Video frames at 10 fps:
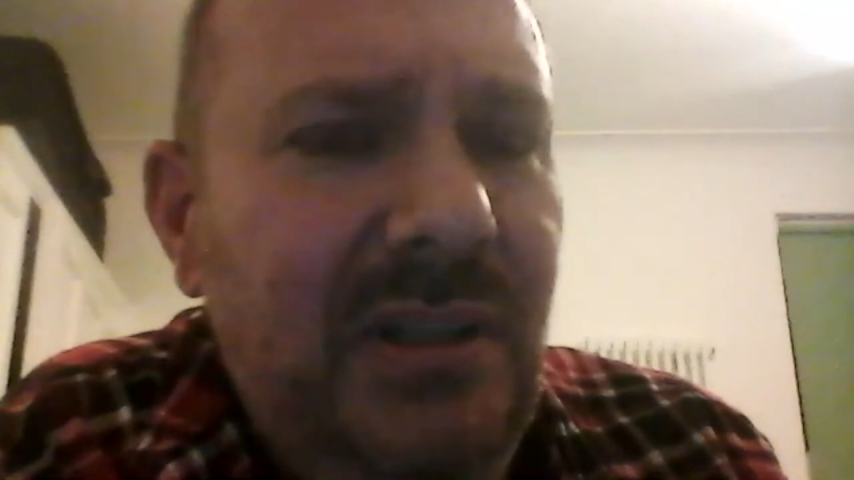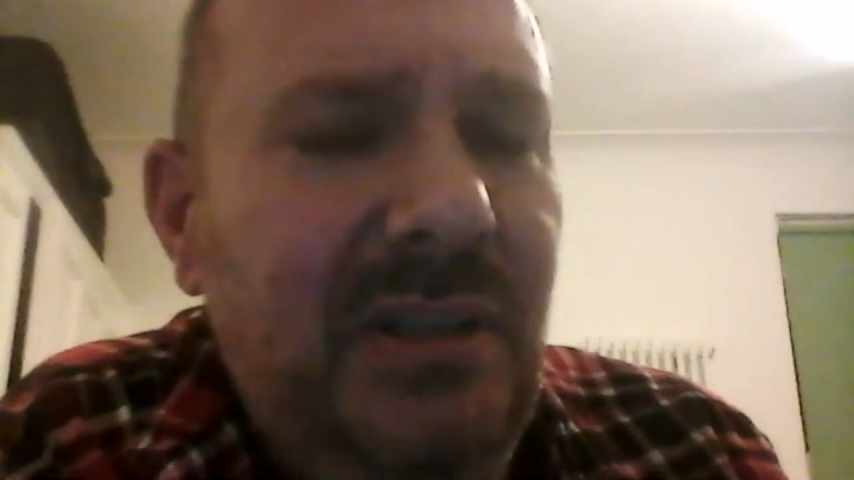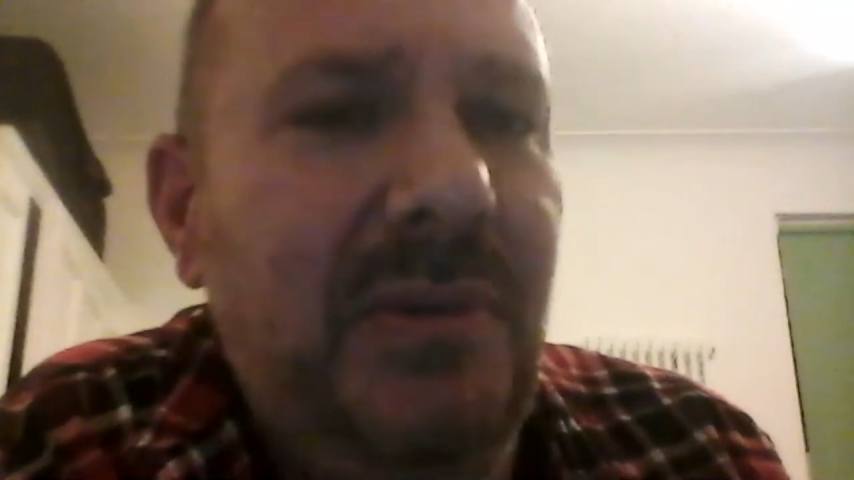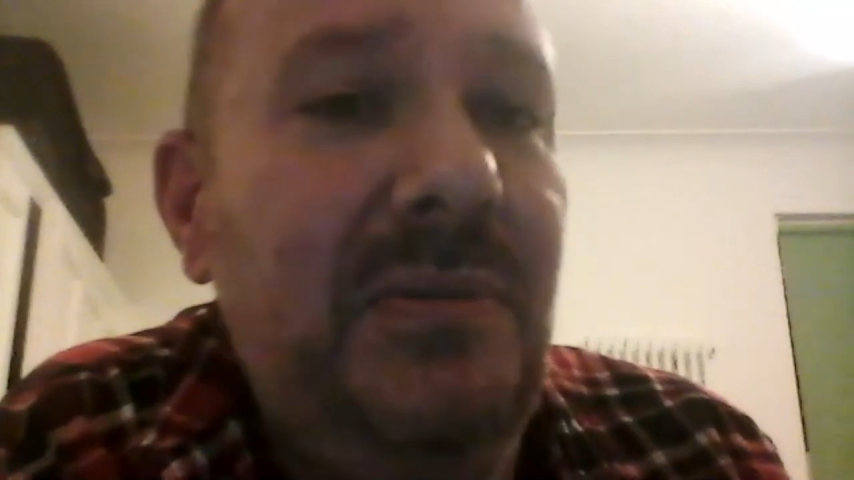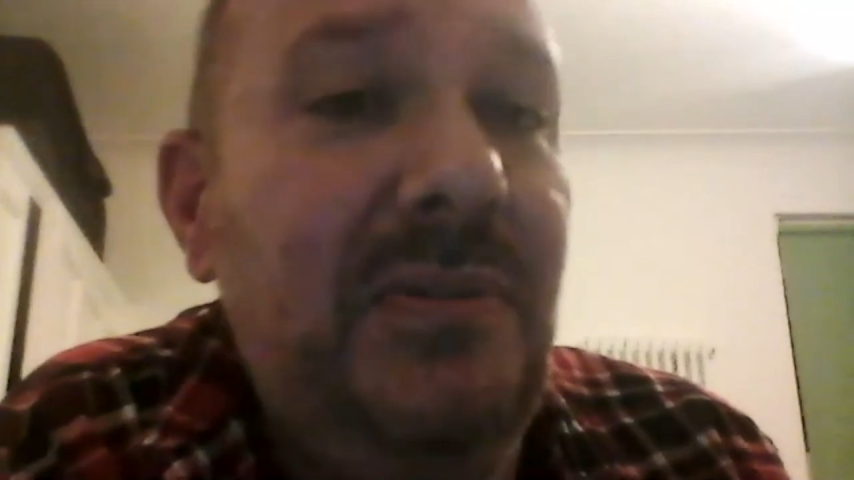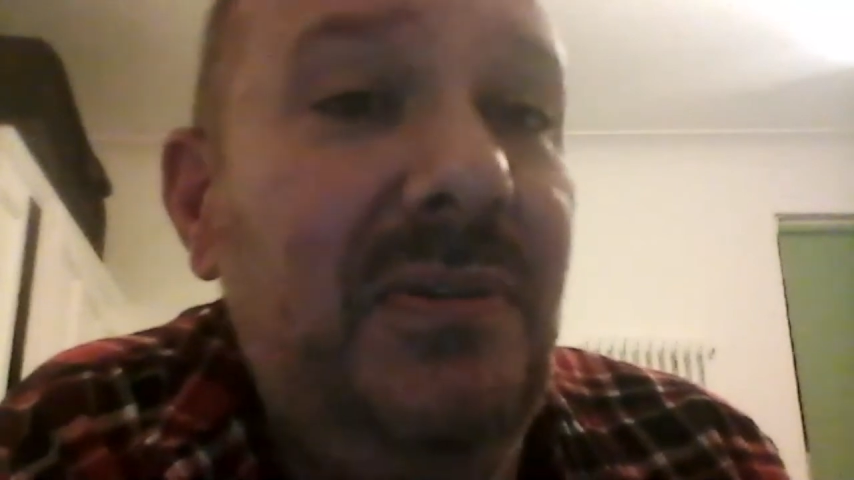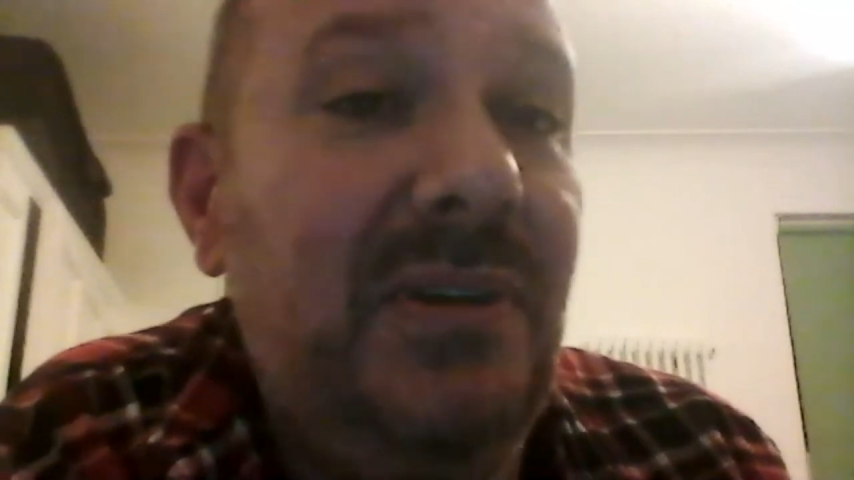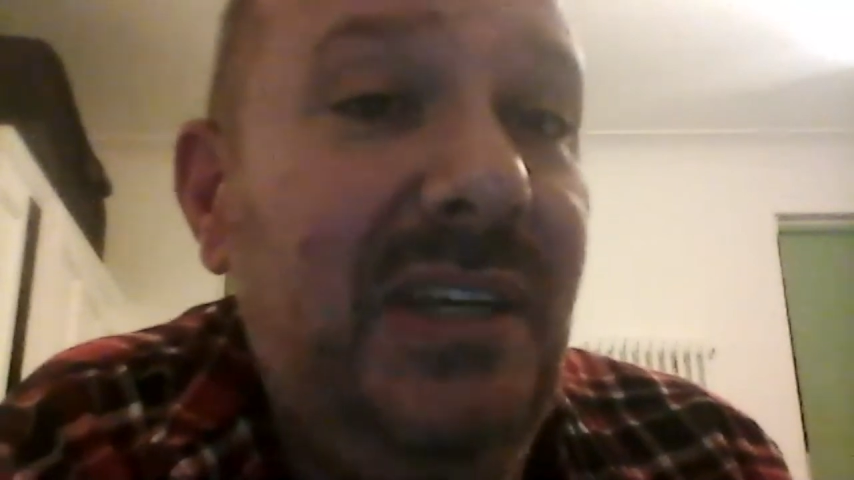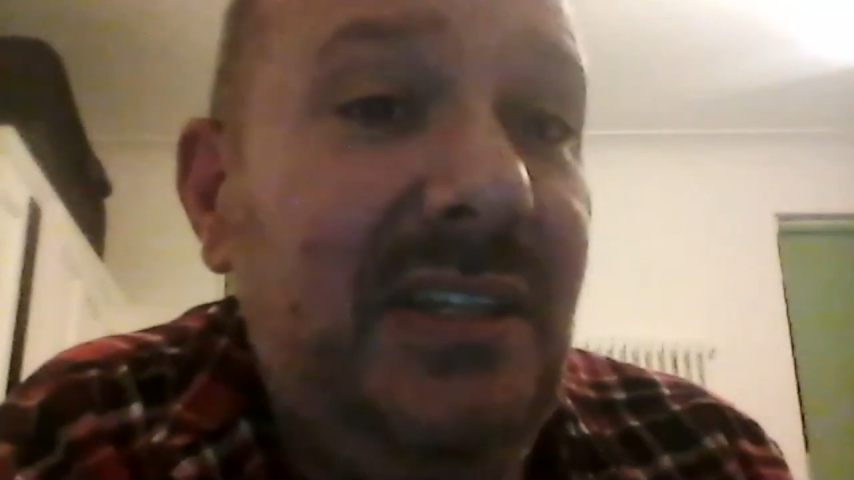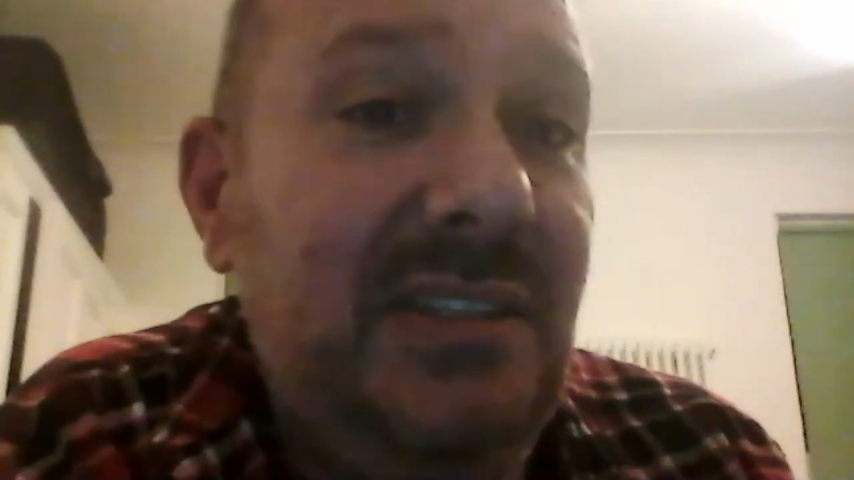The moment you've got a
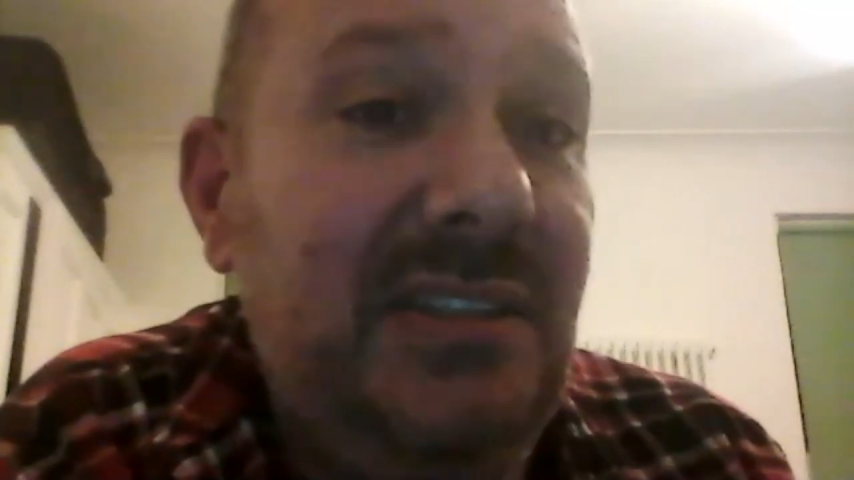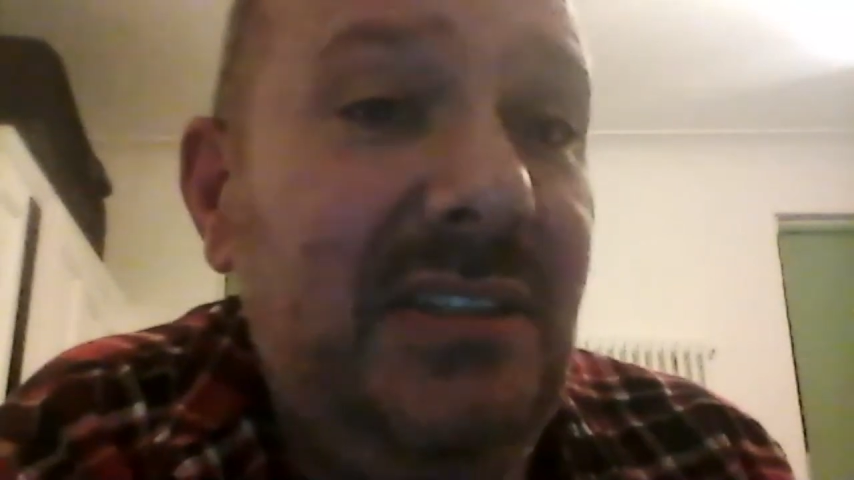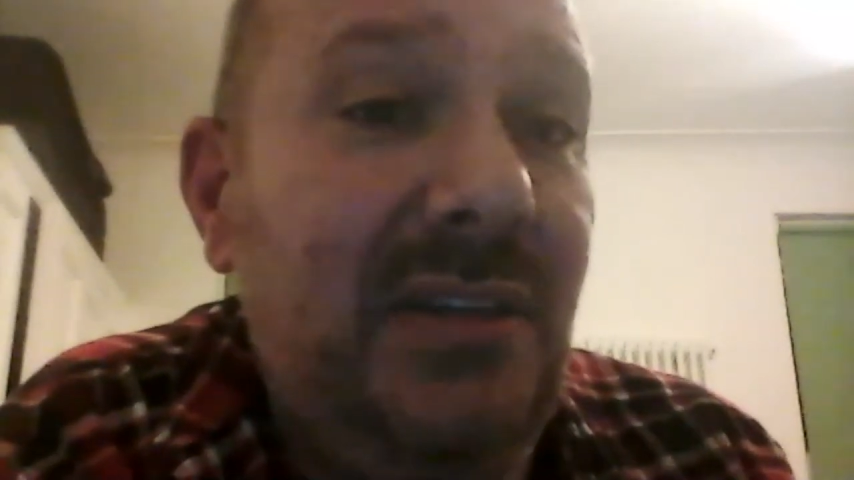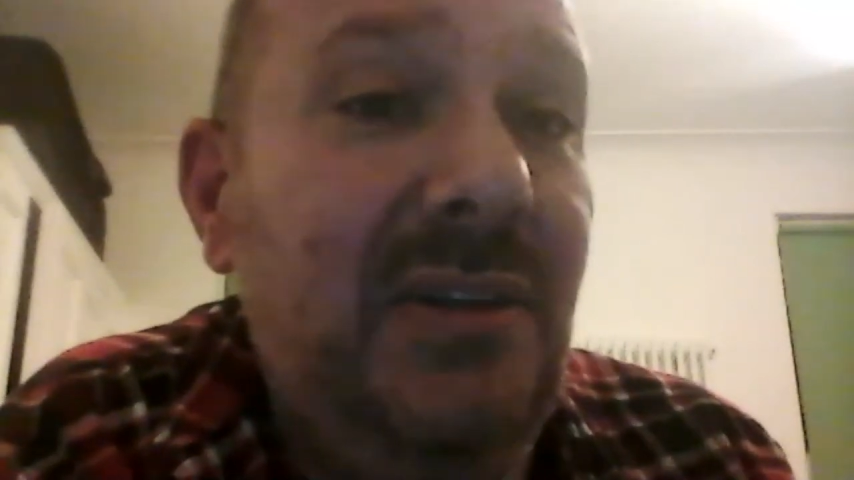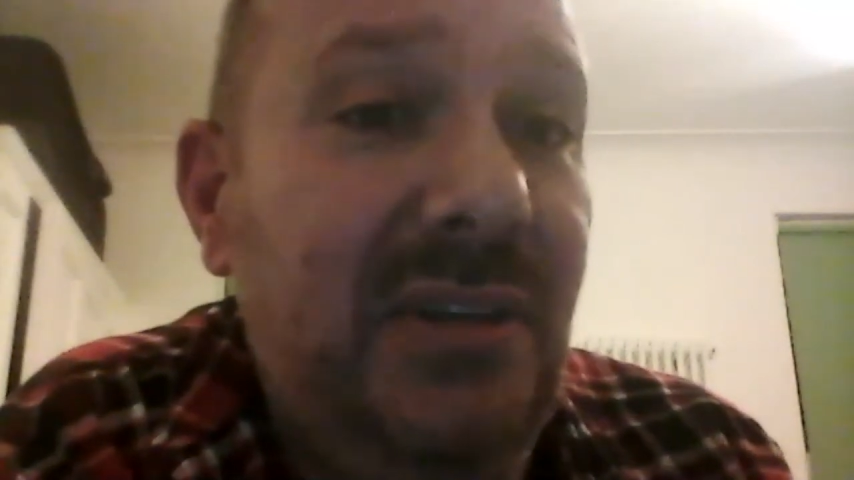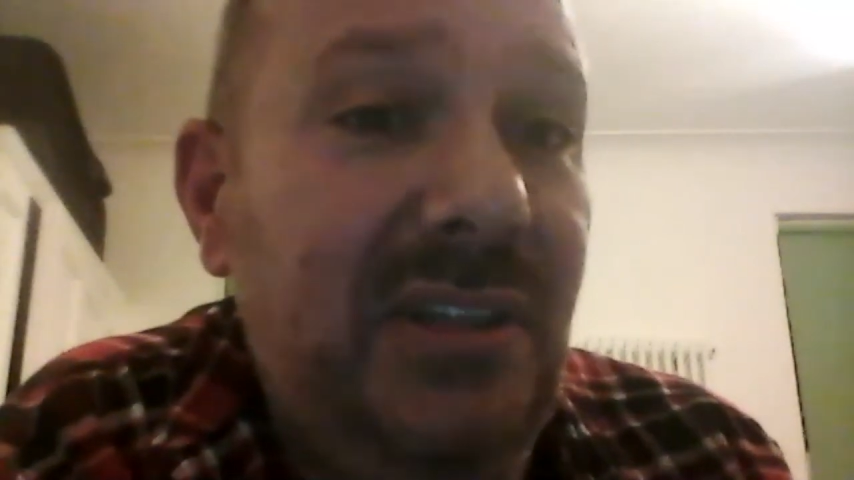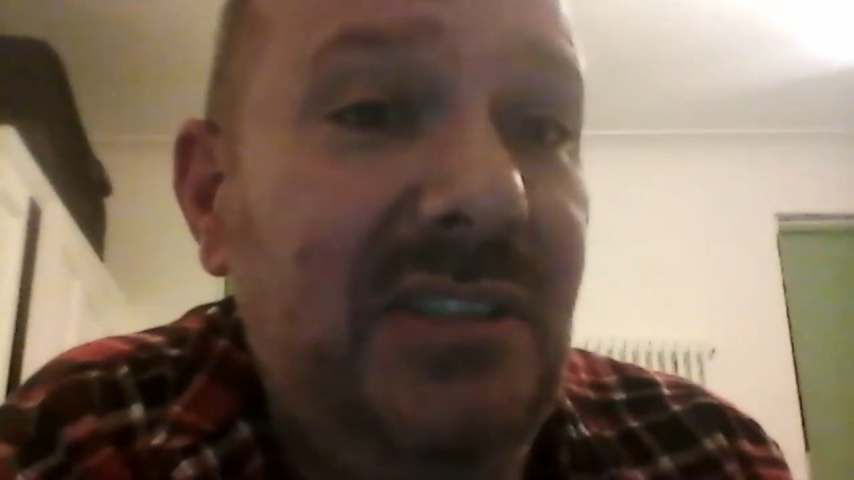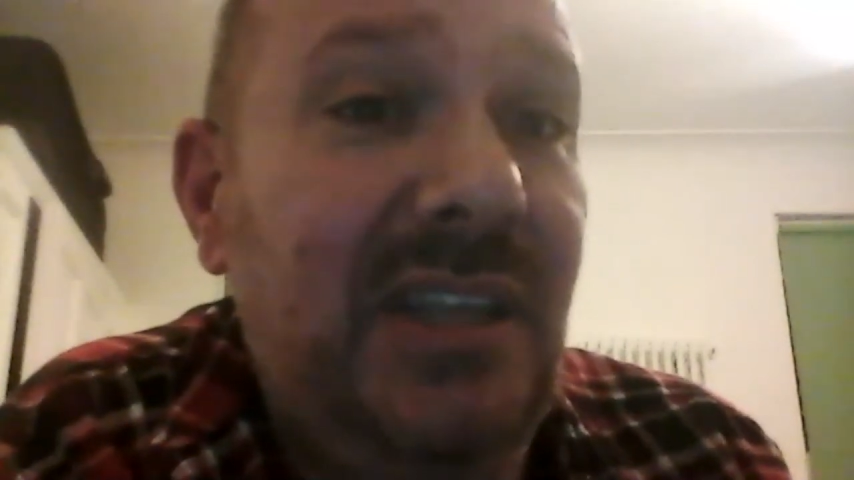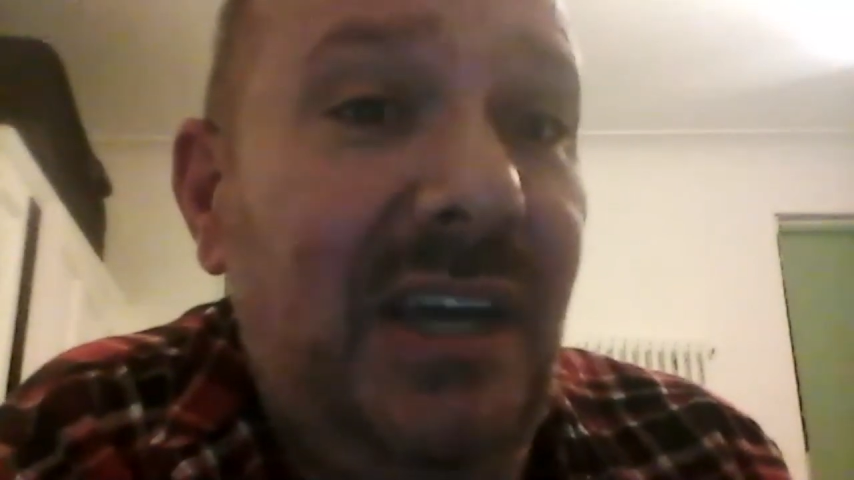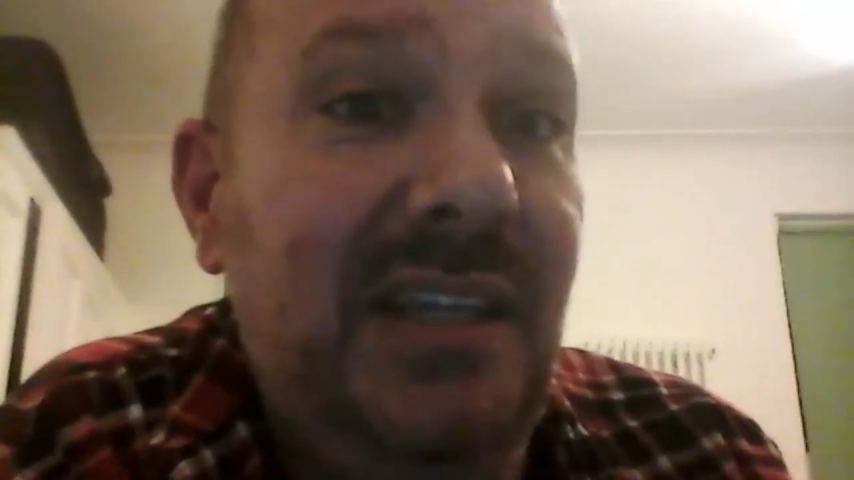council that says, I'll look into that,